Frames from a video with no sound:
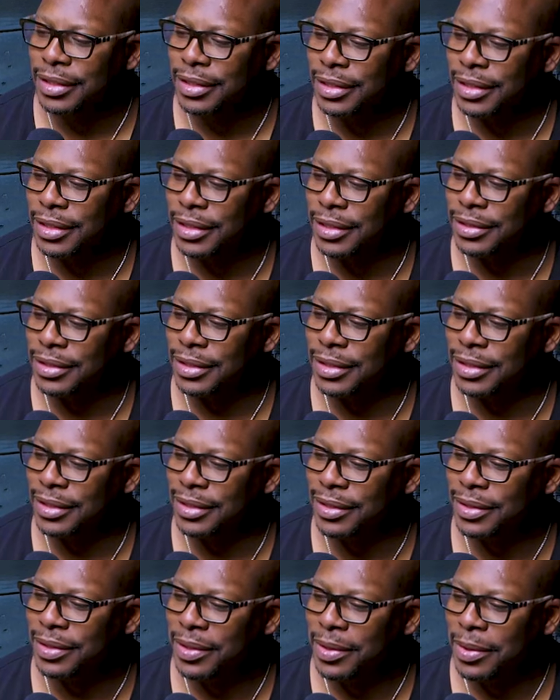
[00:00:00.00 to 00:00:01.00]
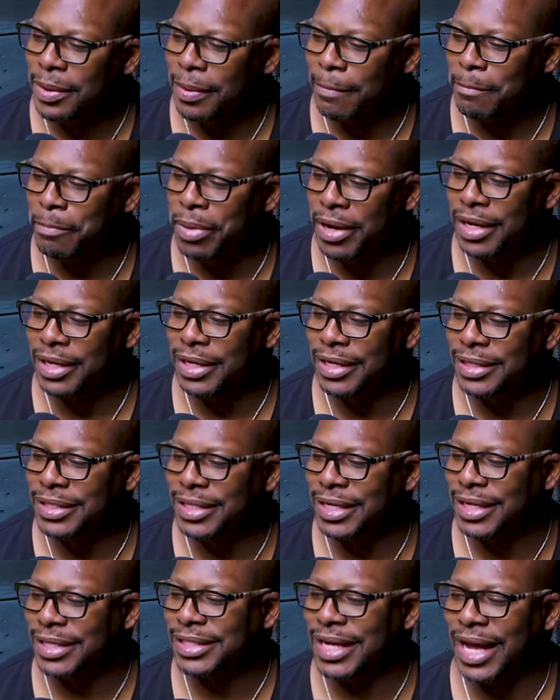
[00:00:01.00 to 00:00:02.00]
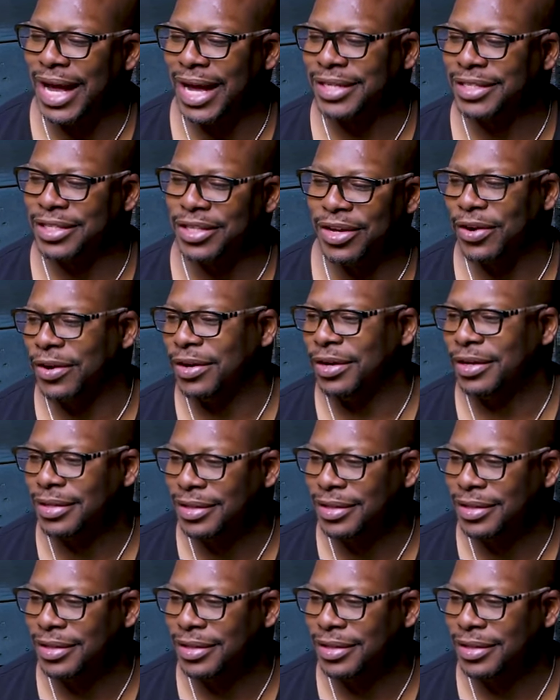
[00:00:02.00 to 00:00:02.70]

is a budding TikTok star.